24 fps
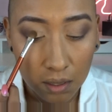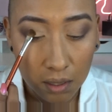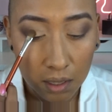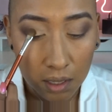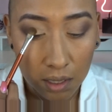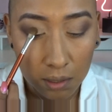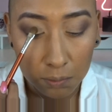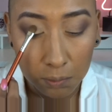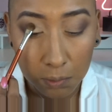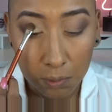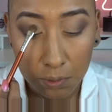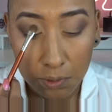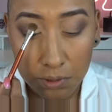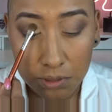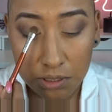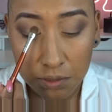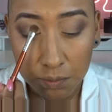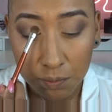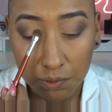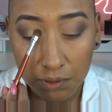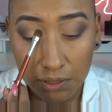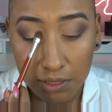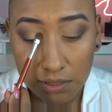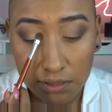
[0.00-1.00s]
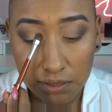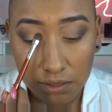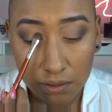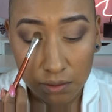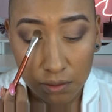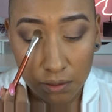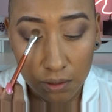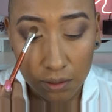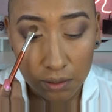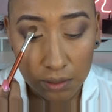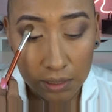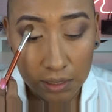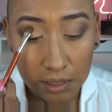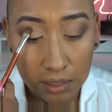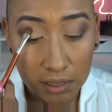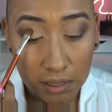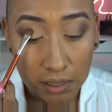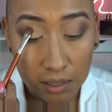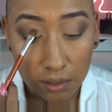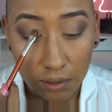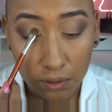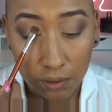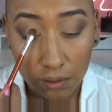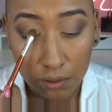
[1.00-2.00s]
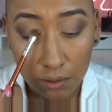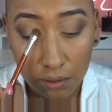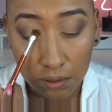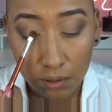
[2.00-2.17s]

I'm going to place it on here,